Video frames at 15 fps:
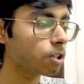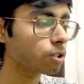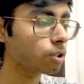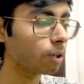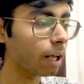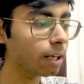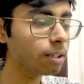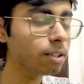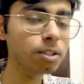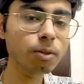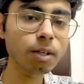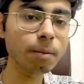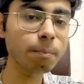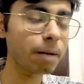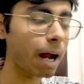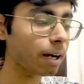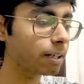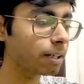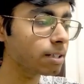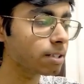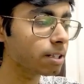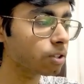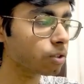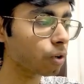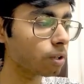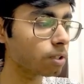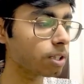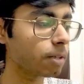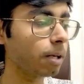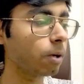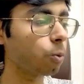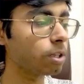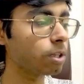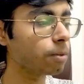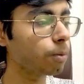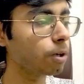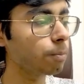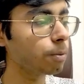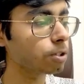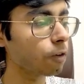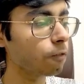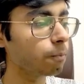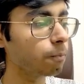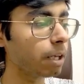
So like this, you can practice these concepts like what is the purpose of